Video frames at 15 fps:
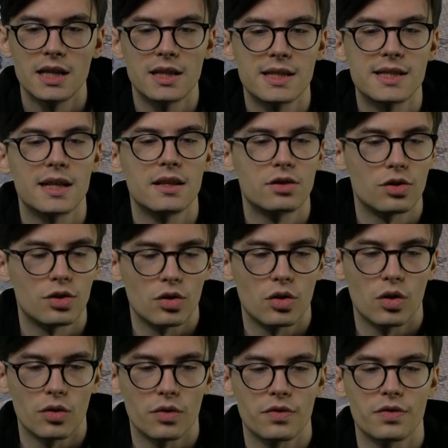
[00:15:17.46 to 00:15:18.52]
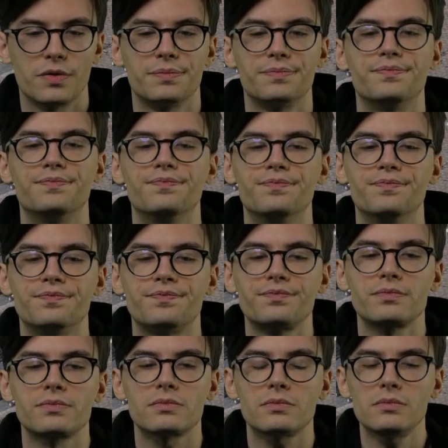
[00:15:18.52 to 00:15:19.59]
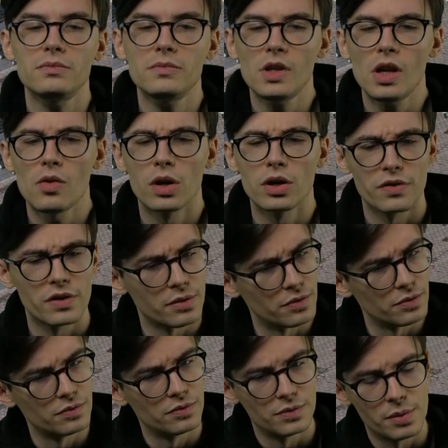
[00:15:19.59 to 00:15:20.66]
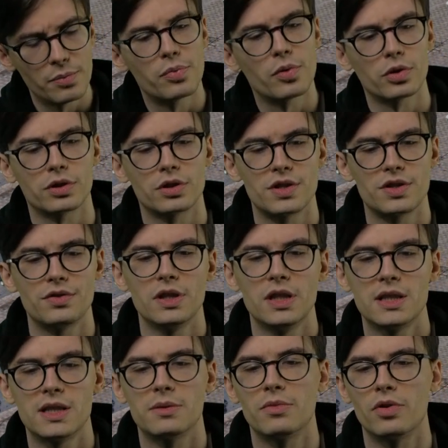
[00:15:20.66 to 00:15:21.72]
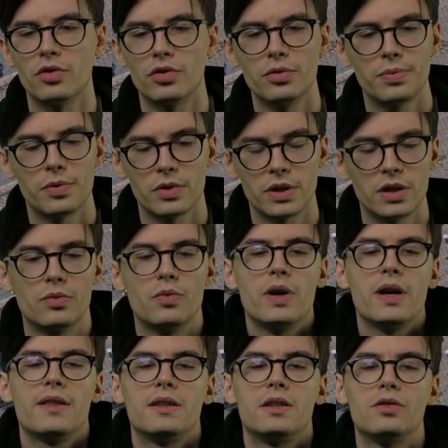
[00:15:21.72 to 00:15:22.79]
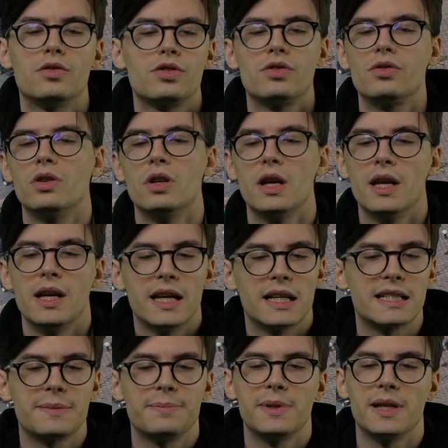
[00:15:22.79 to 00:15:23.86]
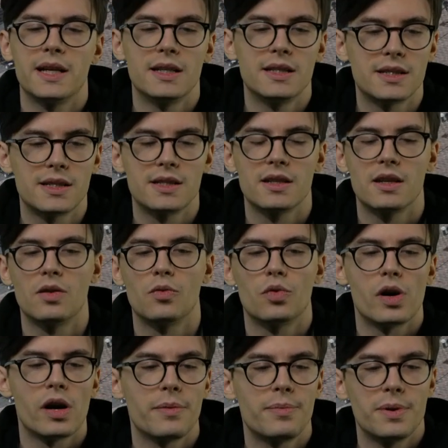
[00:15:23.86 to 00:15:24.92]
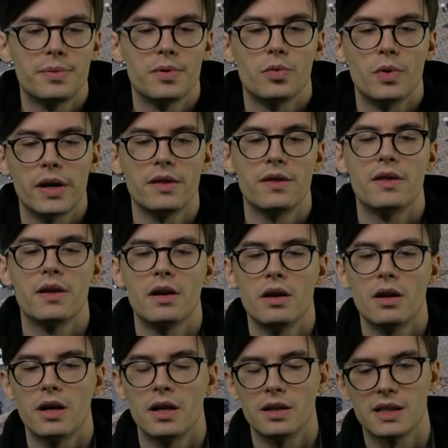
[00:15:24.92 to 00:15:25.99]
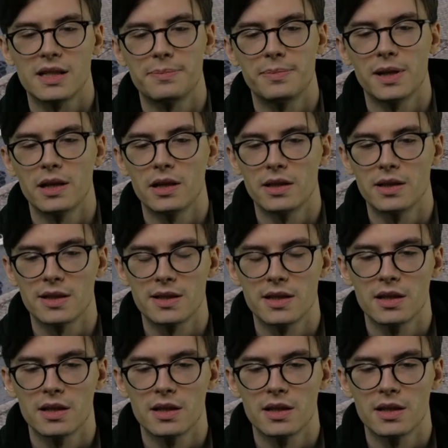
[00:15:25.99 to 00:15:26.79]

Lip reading: center of one of the important streets in Mariupol, in a way that also explains why people went there and explains,